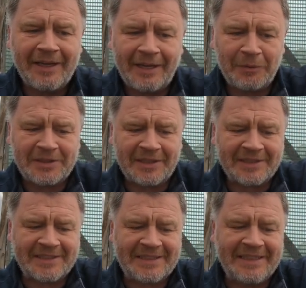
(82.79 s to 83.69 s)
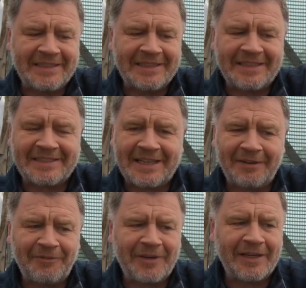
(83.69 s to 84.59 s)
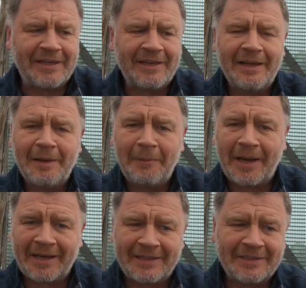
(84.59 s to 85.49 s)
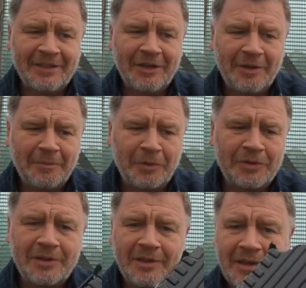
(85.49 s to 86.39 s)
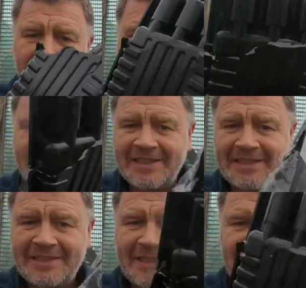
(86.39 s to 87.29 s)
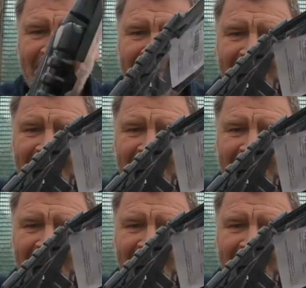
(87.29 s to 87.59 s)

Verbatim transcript: It was still sealed in the cellophane packet, but this is the